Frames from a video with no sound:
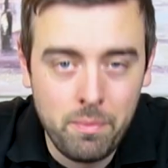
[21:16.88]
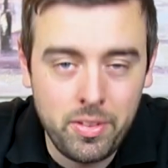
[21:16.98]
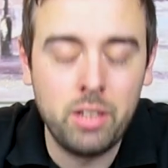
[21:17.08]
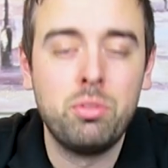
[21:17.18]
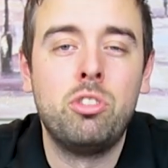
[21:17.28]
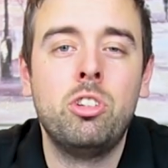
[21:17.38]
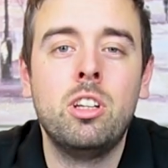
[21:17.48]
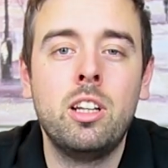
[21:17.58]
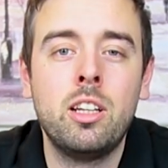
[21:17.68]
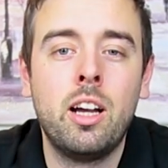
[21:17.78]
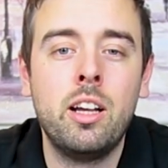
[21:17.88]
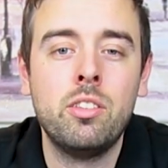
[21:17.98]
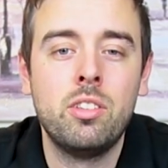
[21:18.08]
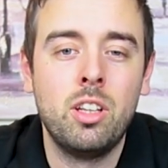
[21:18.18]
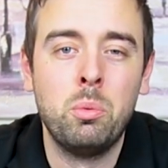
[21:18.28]
Thanks for tuning in,
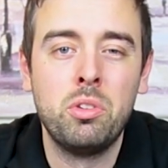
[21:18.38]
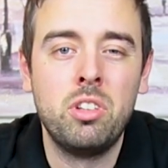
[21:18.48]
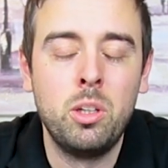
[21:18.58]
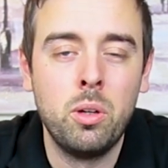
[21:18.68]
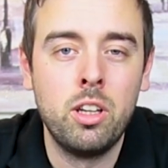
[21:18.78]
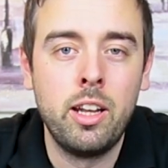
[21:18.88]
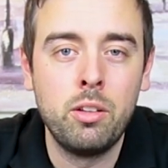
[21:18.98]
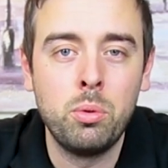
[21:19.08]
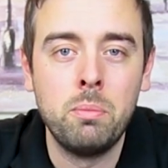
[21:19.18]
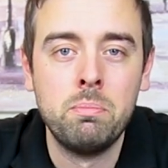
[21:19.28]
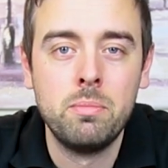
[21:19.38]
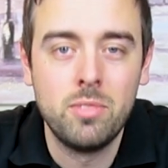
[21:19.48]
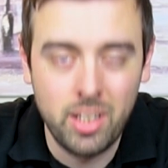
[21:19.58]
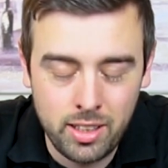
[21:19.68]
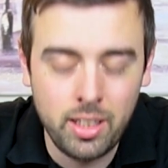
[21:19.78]
guys, and we'll see you on the next one.
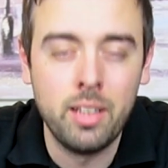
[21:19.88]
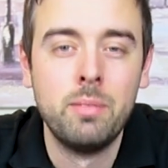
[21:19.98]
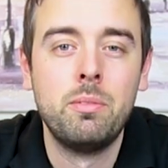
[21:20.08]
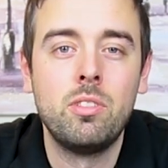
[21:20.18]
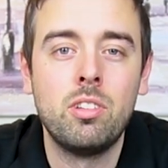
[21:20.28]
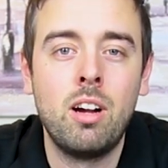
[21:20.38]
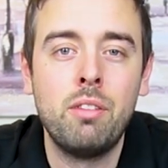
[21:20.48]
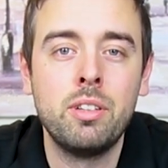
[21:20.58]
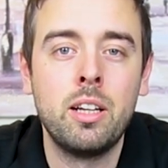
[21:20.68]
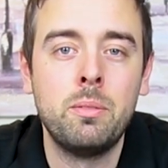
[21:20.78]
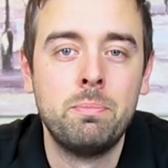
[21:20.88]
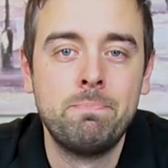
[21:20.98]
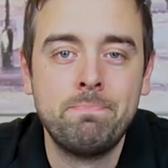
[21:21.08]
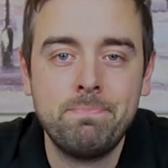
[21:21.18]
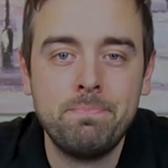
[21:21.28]
Take care. Ta-ra for
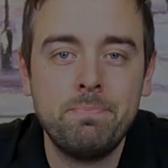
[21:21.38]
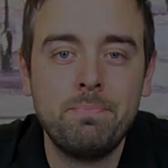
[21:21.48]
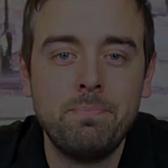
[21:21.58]
now.